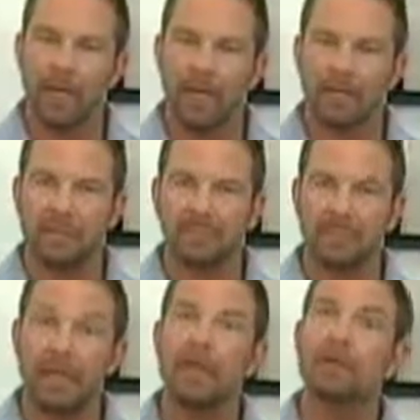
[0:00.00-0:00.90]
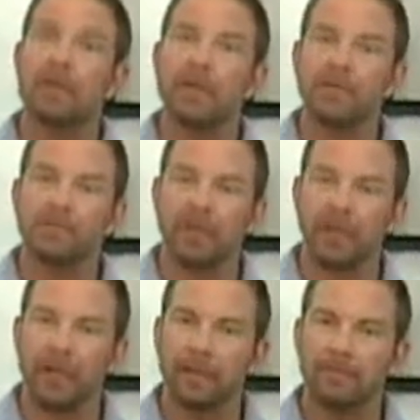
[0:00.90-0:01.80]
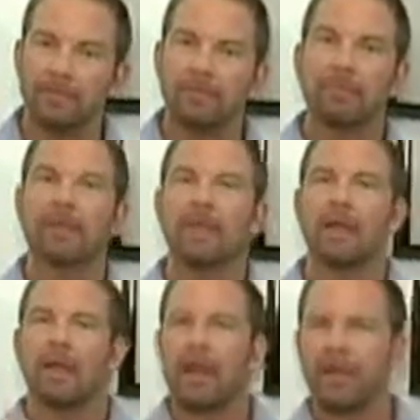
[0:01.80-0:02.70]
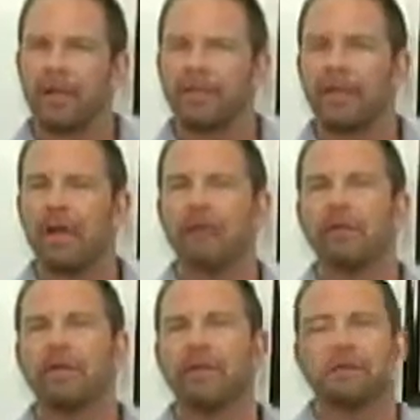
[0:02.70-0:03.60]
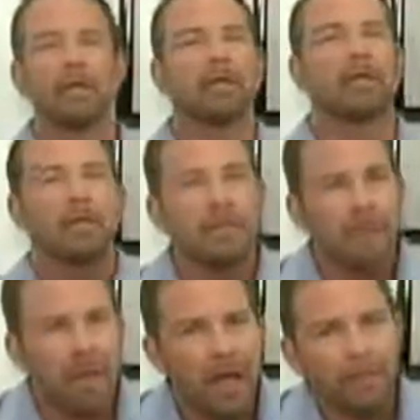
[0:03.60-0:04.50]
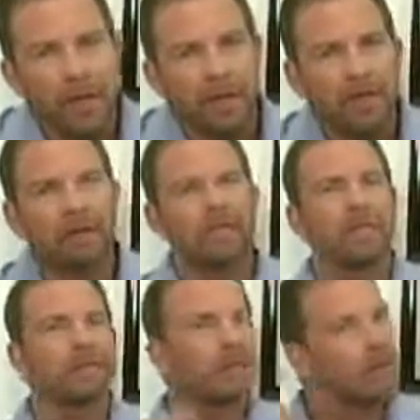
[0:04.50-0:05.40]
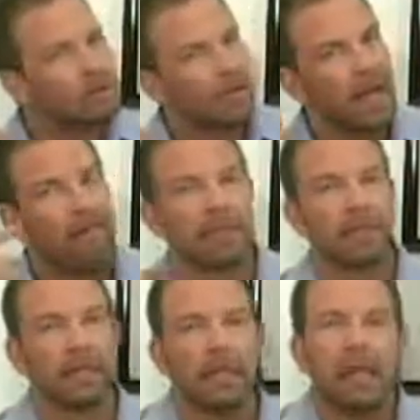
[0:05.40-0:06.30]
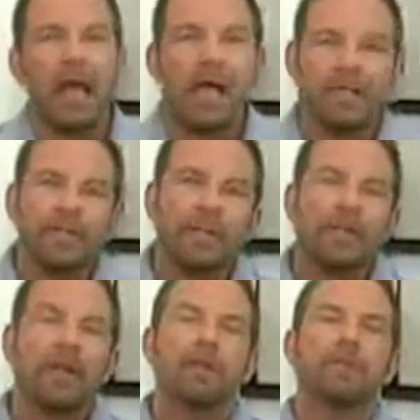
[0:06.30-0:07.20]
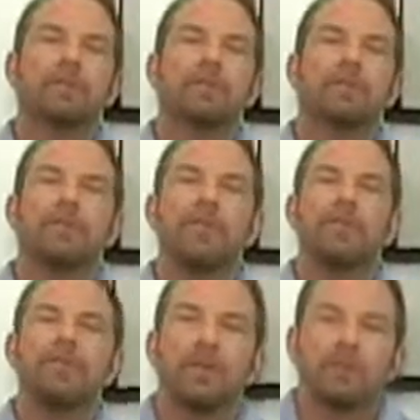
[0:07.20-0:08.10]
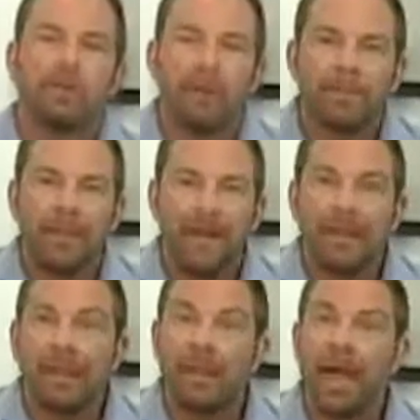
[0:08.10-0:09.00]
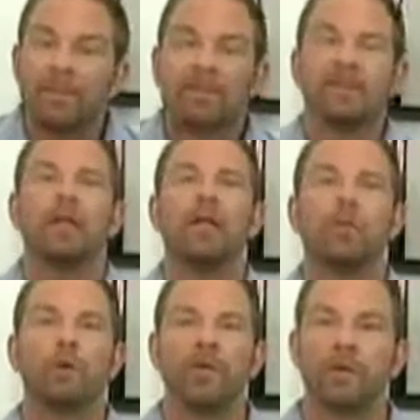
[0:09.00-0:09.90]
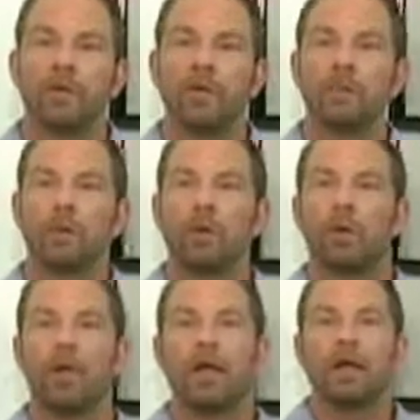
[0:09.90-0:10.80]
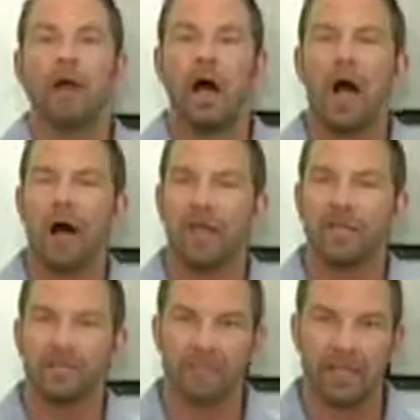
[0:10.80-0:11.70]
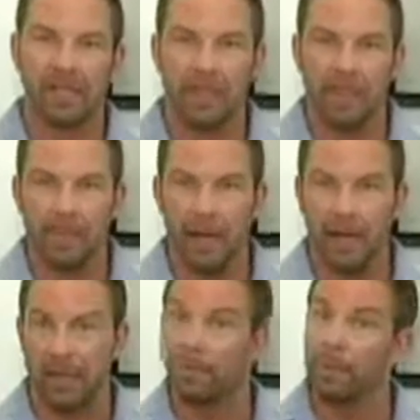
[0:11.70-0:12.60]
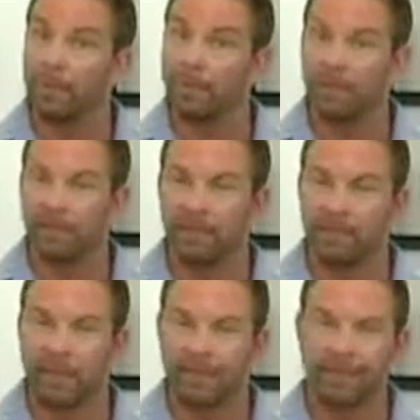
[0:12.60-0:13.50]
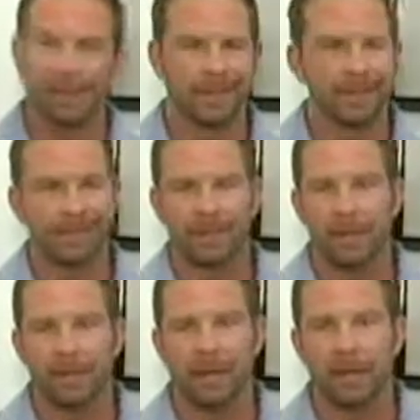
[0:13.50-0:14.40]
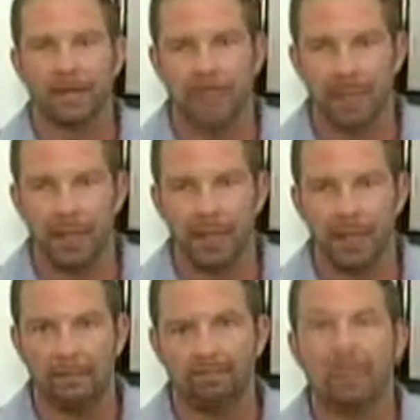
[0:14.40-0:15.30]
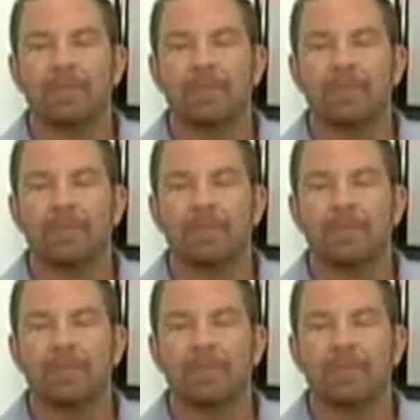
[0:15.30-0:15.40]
gossip. It is fitness related. I think you'll find it interesting. Something I found interesting but a little baffling. As I was getting ready for the show, I came across a website that announced their winners for the hottest celebrity bodies, both male and female. So you know I had to read about that.